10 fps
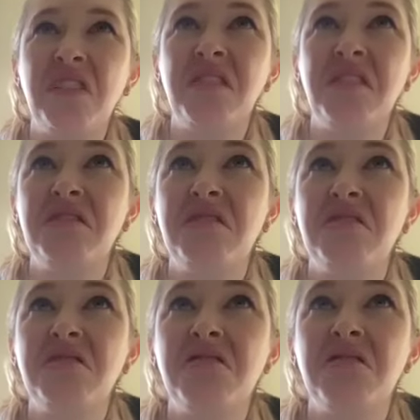Um,
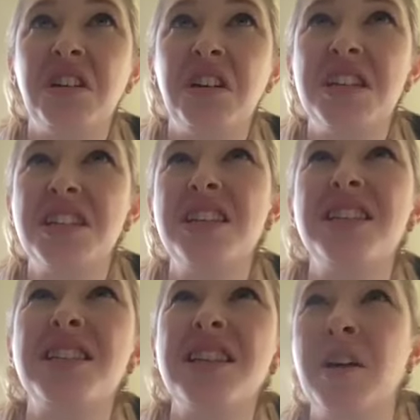because then
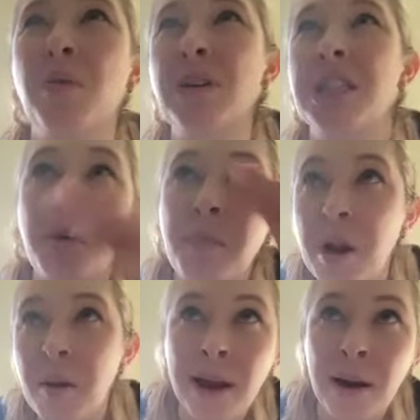it's like know, what's was, the
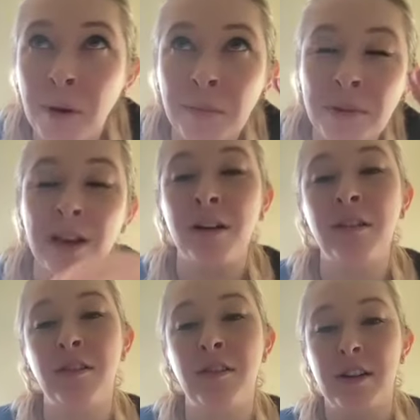bare minimum, you know?